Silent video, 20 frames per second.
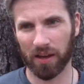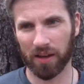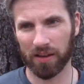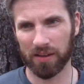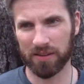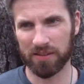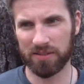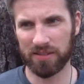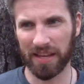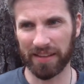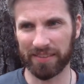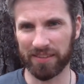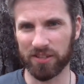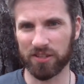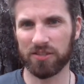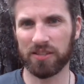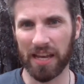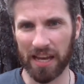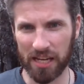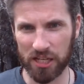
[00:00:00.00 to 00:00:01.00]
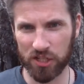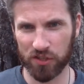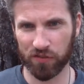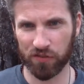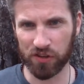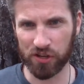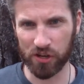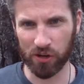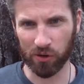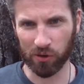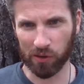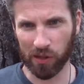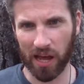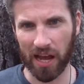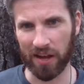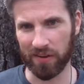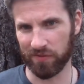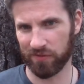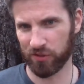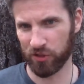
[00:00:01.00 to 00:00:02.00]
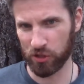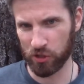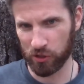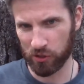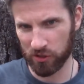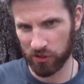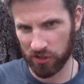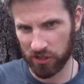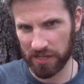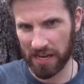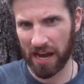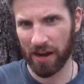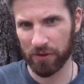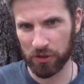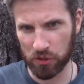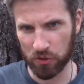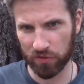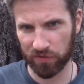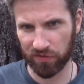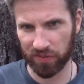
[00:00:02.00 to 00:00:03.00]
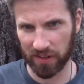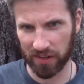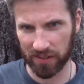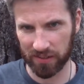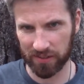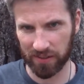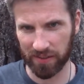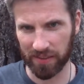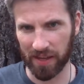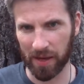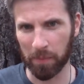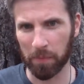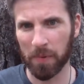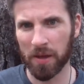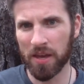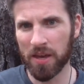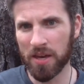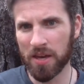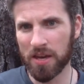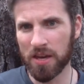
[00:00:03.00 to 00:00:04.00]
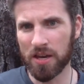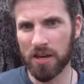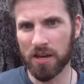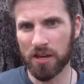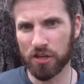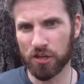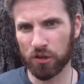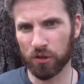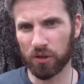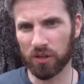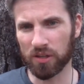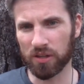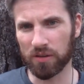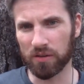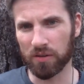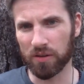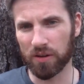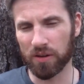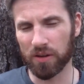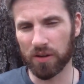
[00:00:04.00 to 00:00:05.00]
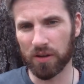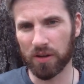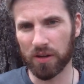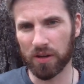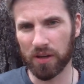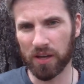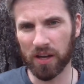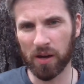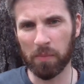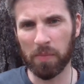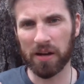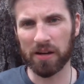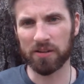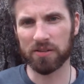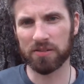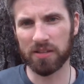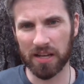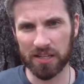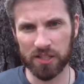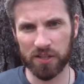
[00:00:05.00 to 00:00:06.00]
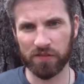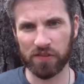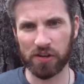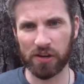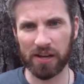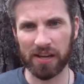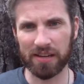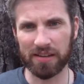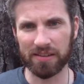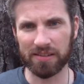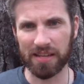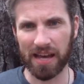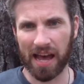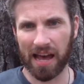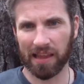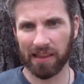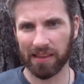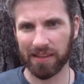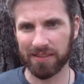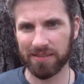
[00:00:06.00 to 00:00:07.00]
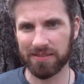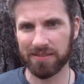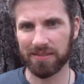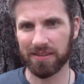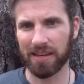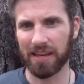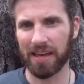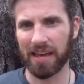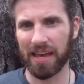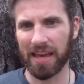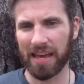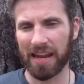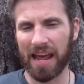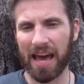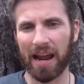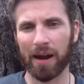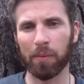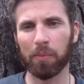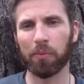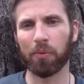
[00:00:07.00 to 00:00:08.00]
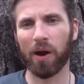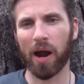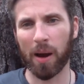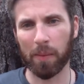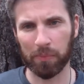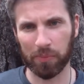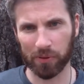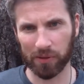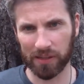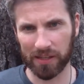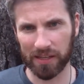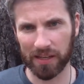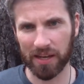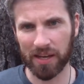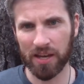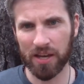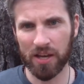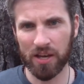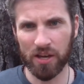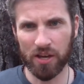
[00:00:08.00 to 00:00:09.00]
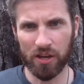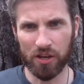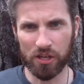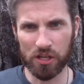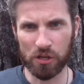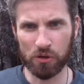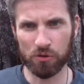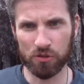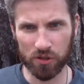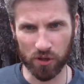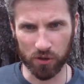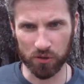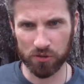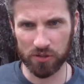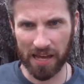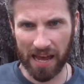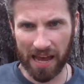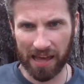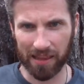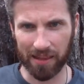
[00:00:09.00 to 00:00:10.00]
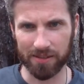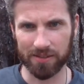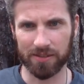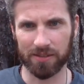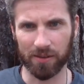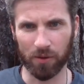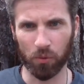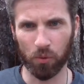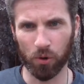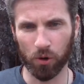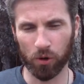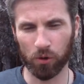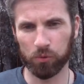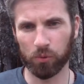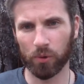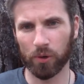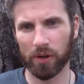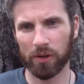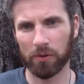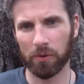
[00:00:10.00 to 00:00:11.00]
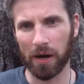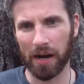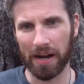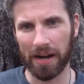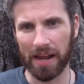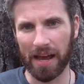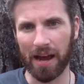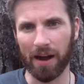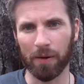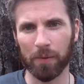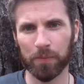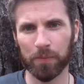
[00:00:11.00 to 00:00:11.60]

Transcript: set the stage for your life, so you can see how you fit into them. You can get a better sense of your hidden talents and how to properly use those talents in the world we're in right now,